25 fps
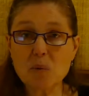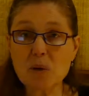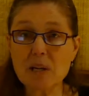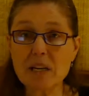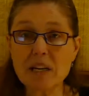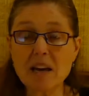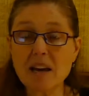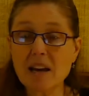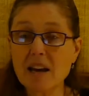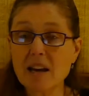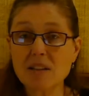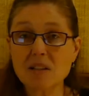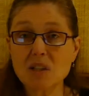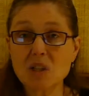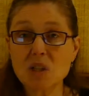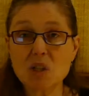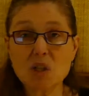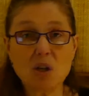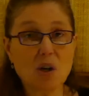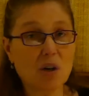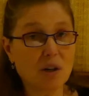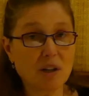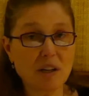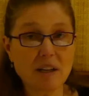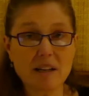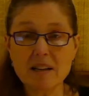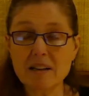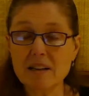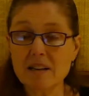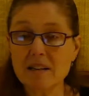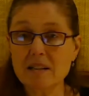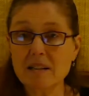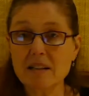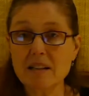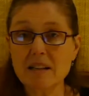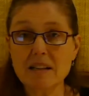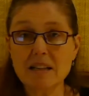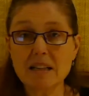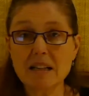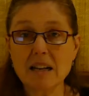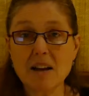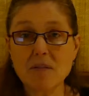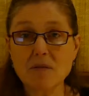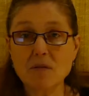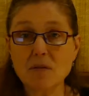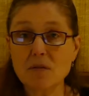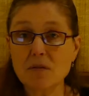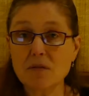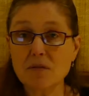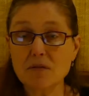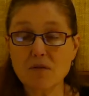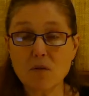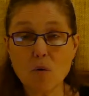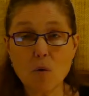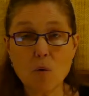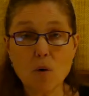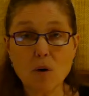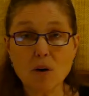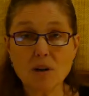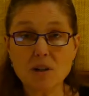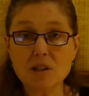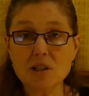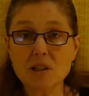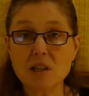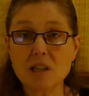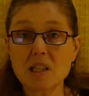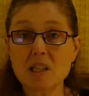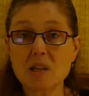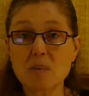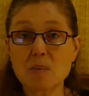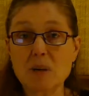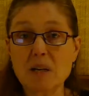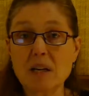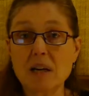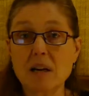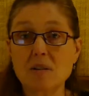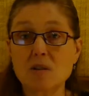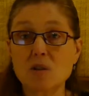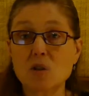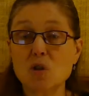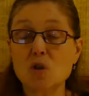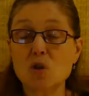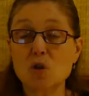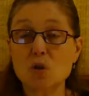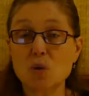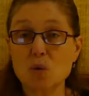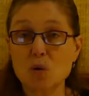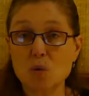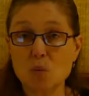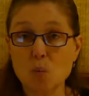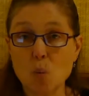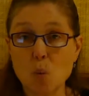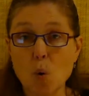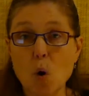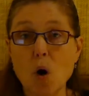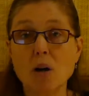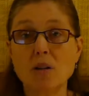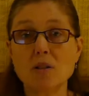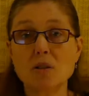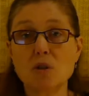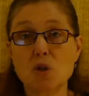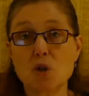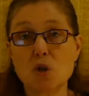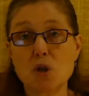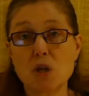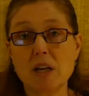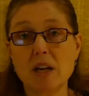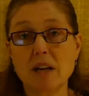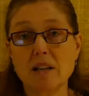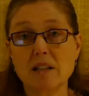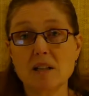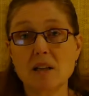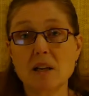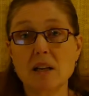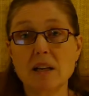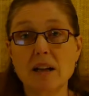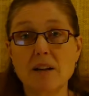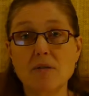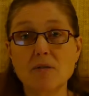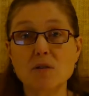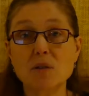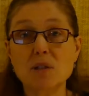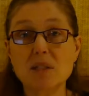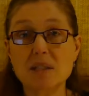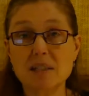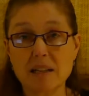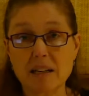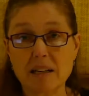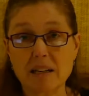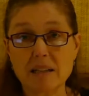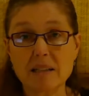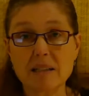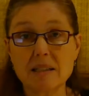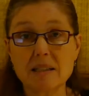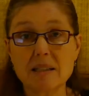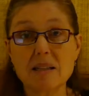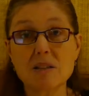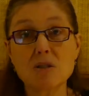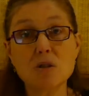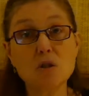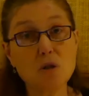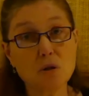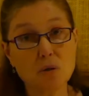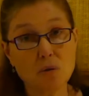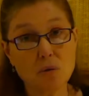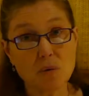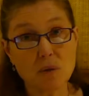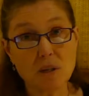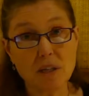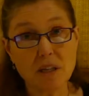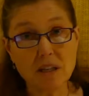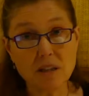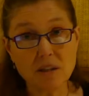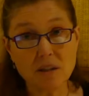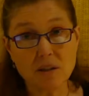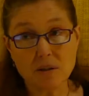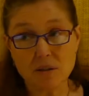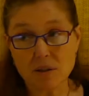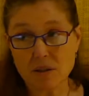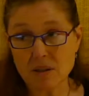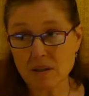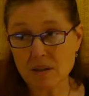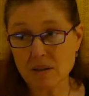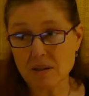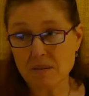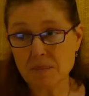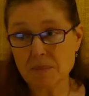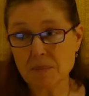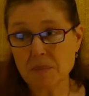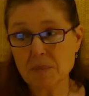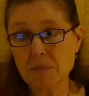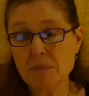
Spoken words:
We can't start in level 4 just because a student wants to get to level 6 in 2 years.